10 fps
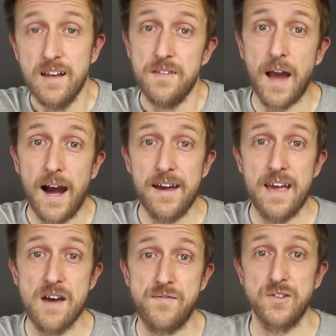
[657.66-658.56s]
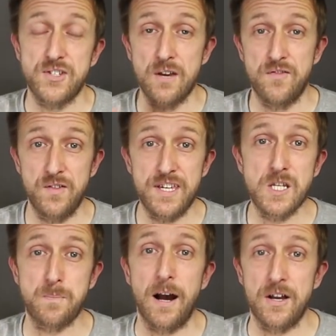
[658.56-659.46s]
that I haven't. So for
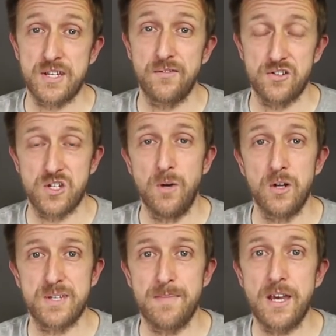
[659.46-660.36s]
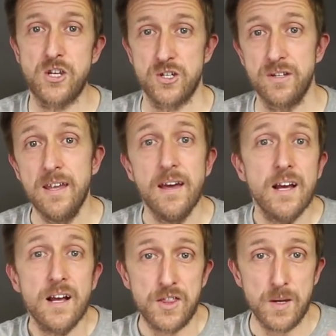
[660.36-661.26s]
these parts I've got some automation
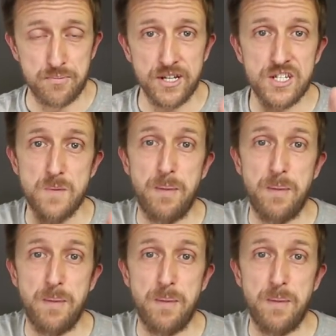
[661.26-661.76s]
that brings the